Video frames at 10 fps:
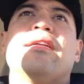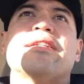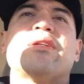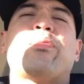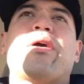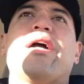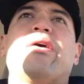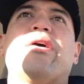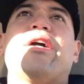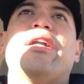it's a
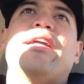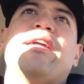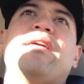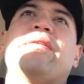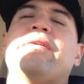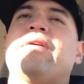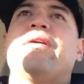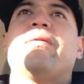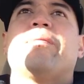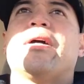priority,
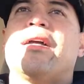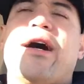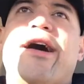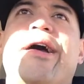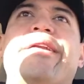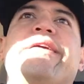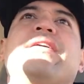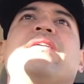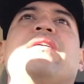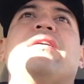but God,
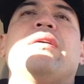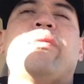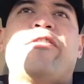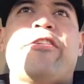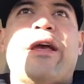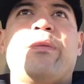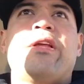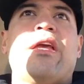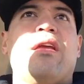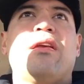my
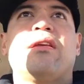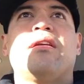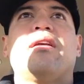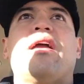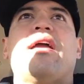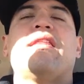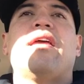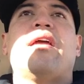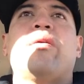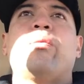family, and
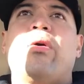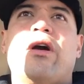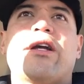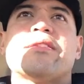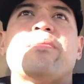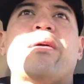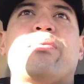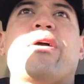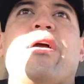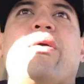then work is my
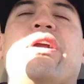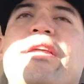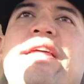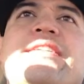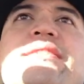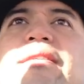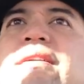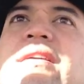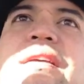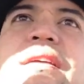priority. That's
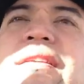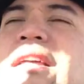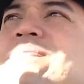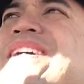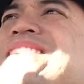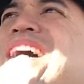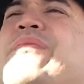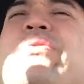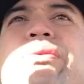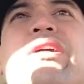my
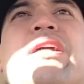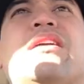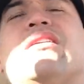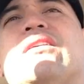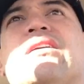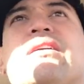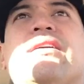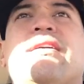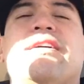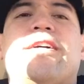top three.
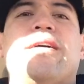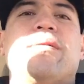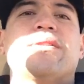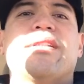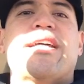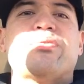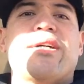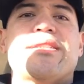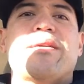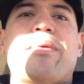So that's
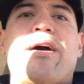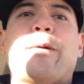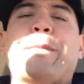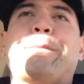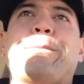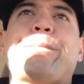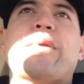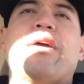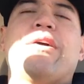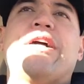what it's about. All